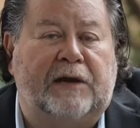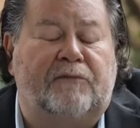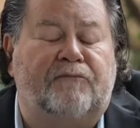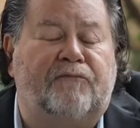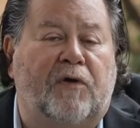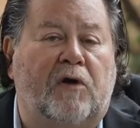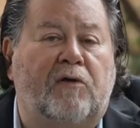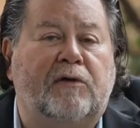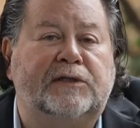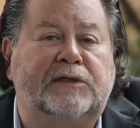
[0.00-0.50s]
In a
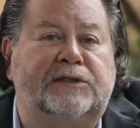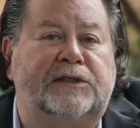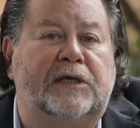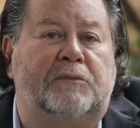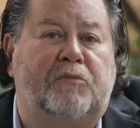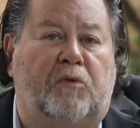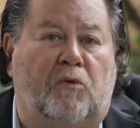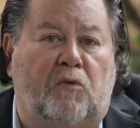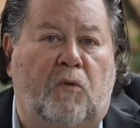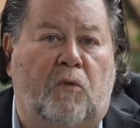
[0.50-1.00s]
very
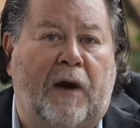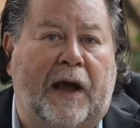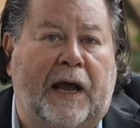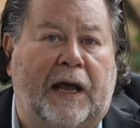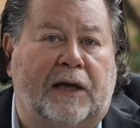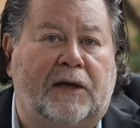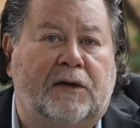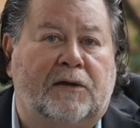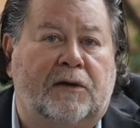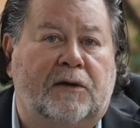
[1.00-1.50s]
simple way,
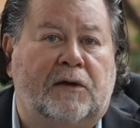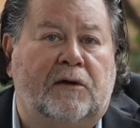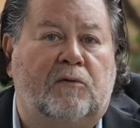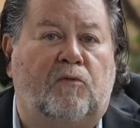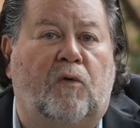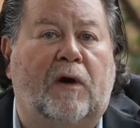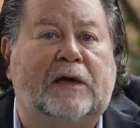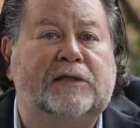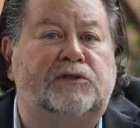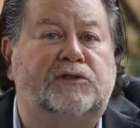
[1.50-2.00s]

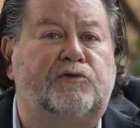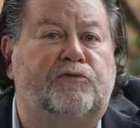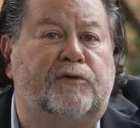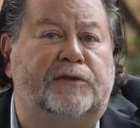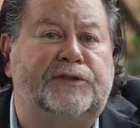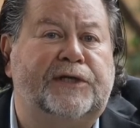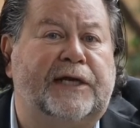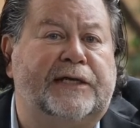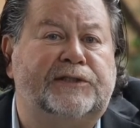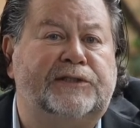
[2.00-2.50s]
what
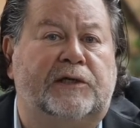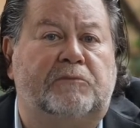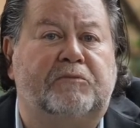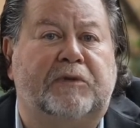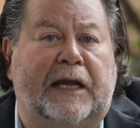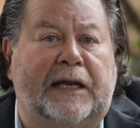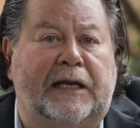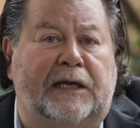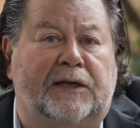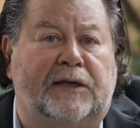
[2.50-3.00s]
strategic
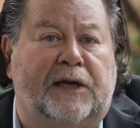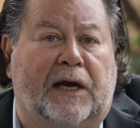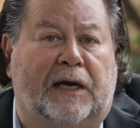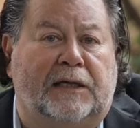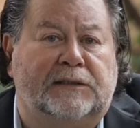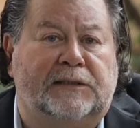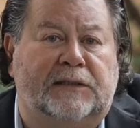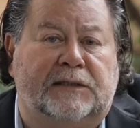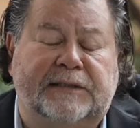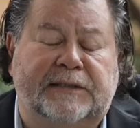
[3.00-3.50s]
planning
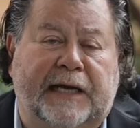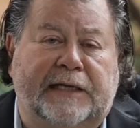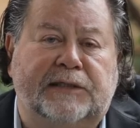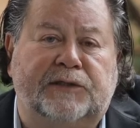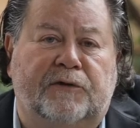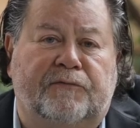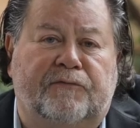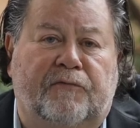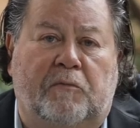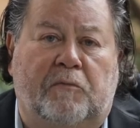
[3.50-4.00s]
does, it
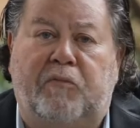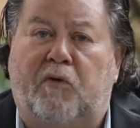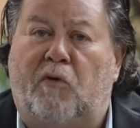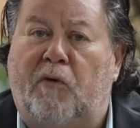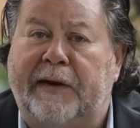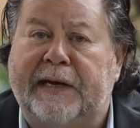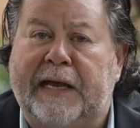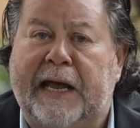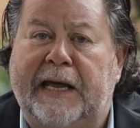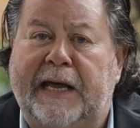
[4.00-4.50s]
takes you from
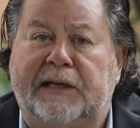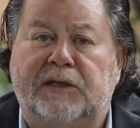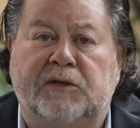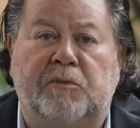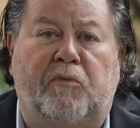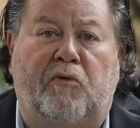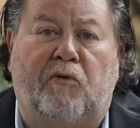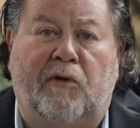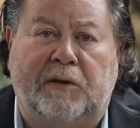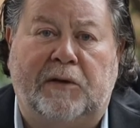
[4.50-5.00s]
point A
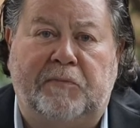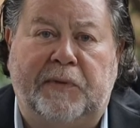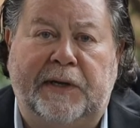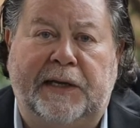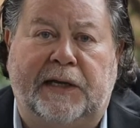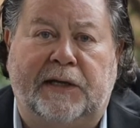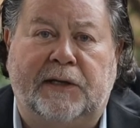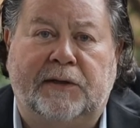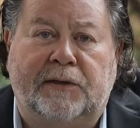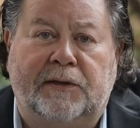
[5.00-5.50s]
to point
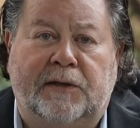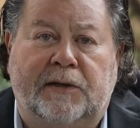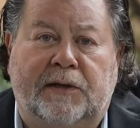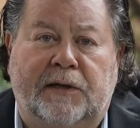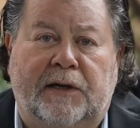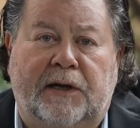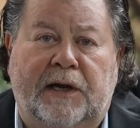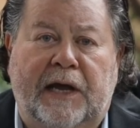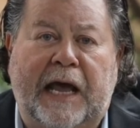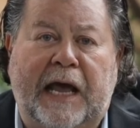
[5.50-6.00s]
B,
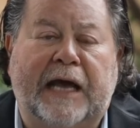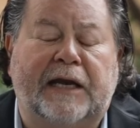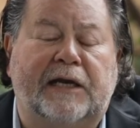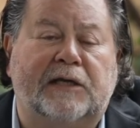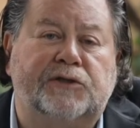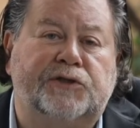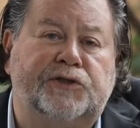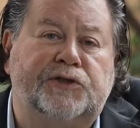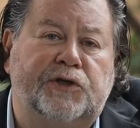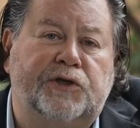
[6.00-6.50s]
and
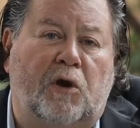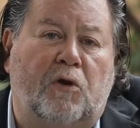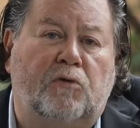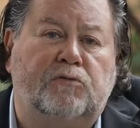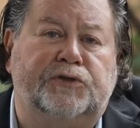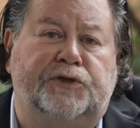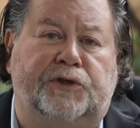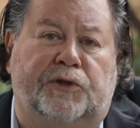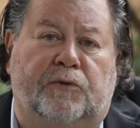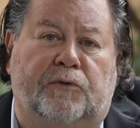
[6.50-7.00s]
it
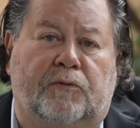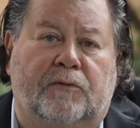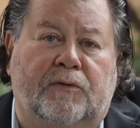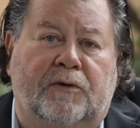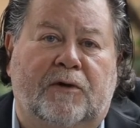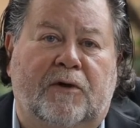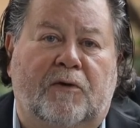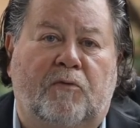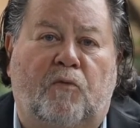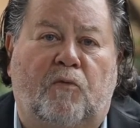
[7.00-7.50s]
shows you
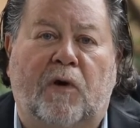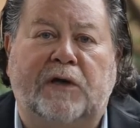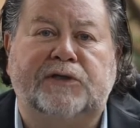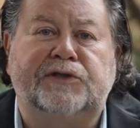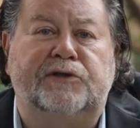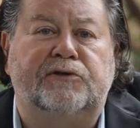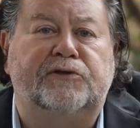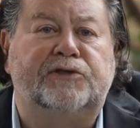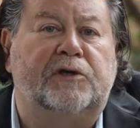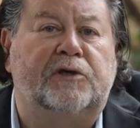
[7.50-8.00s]

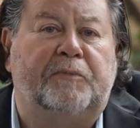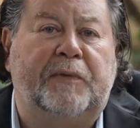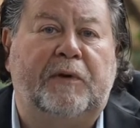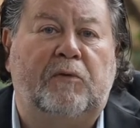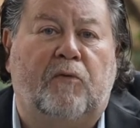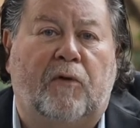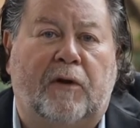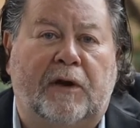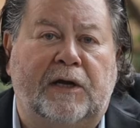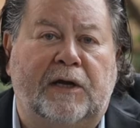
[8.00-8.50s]
what you should be
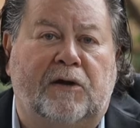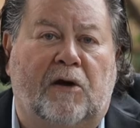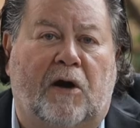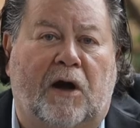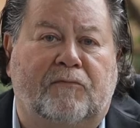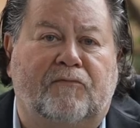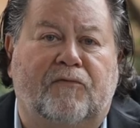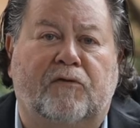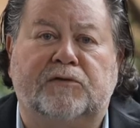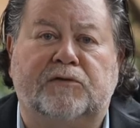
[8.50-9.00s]
working
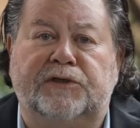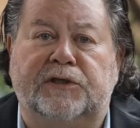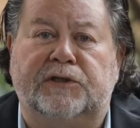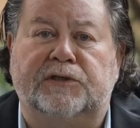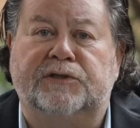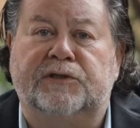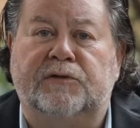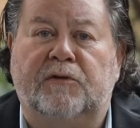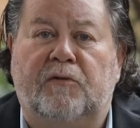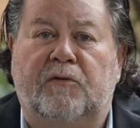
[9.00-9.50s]
on
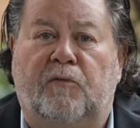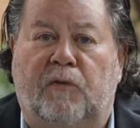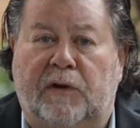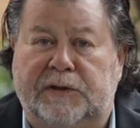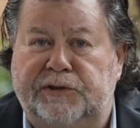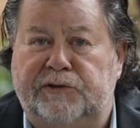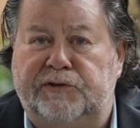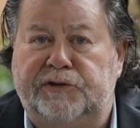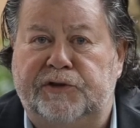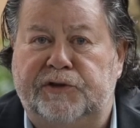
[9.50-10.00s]
versus
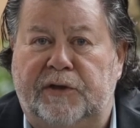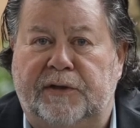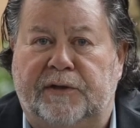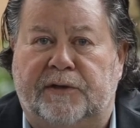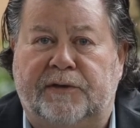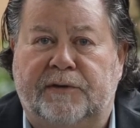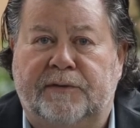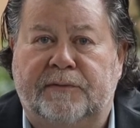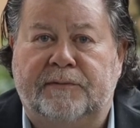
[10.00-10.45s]
what you shouldn't.